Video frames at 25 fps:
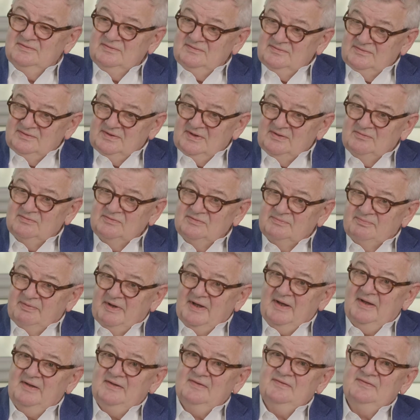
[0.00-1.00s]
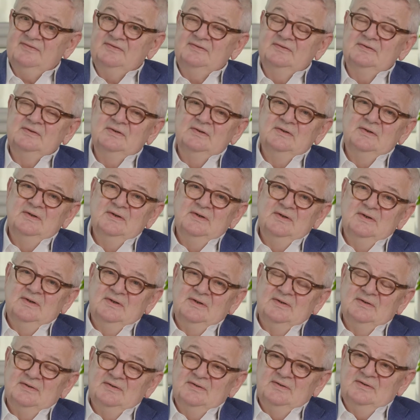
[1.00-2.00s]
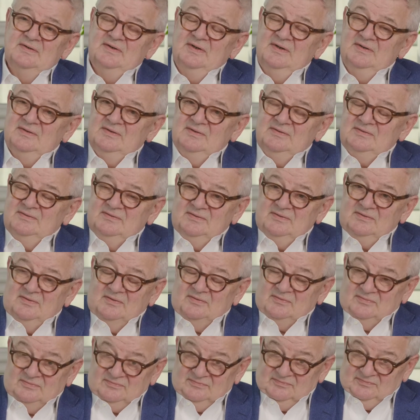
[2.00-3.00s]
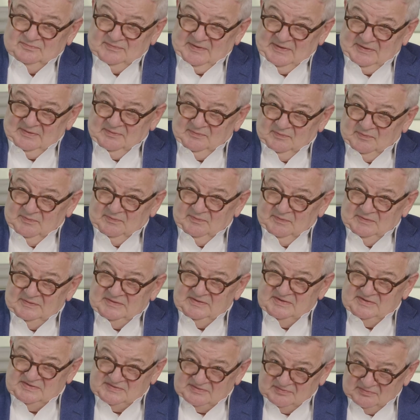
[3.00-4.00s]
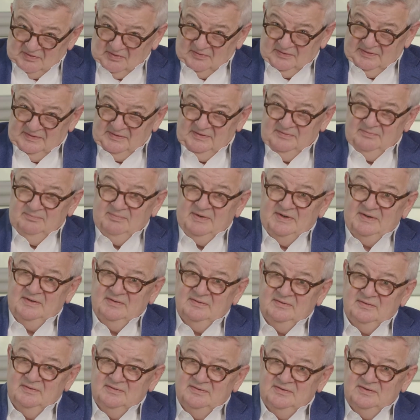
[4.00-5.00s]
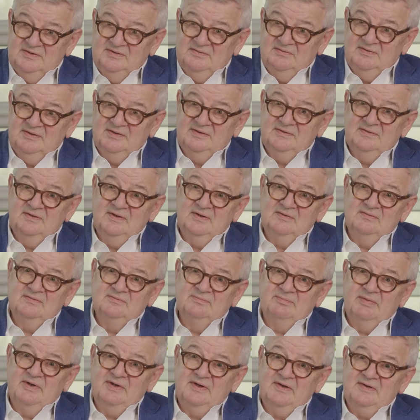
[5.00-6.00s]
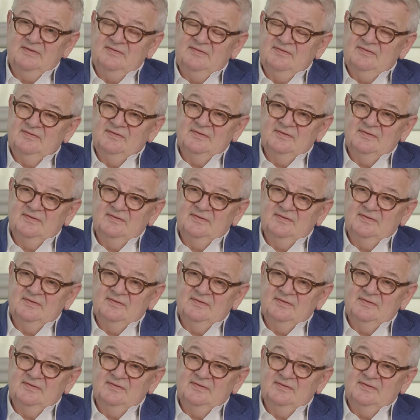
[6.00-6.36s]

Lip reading: the old paths or whether we will destroy, by continuing the old paths,